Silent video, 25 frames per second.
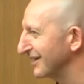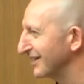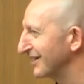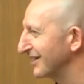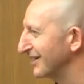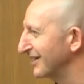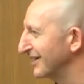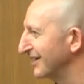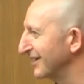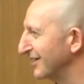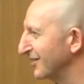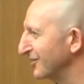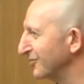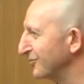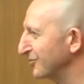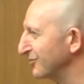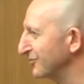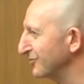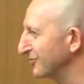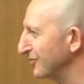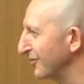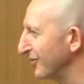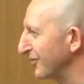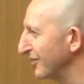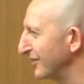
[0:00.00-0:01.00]
Uh,
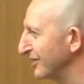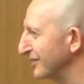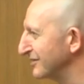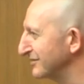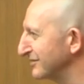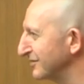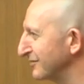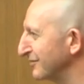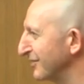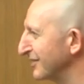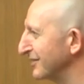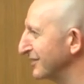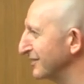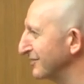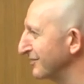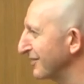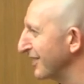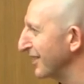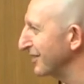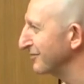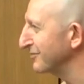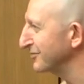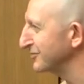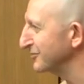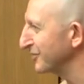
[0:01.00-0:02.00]
Kun Noi
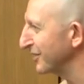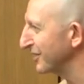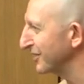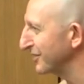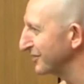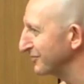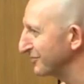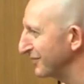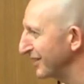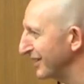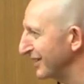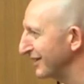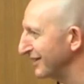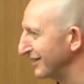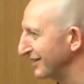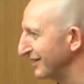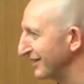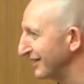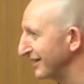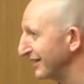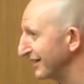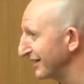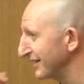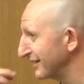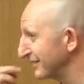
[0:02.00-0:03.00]
Sawatdiwat was one of the
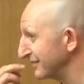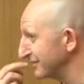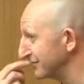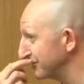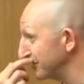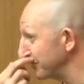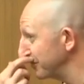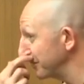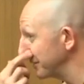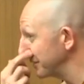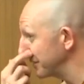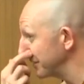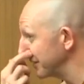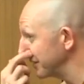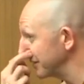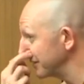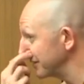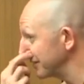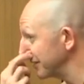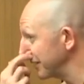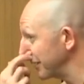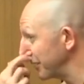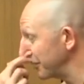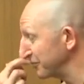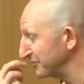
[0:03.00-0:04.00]
main
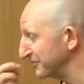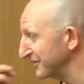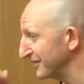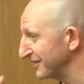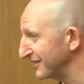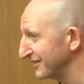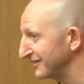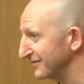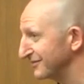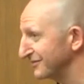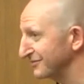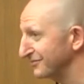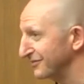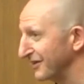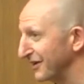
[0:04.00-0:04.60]
contributors and helped to,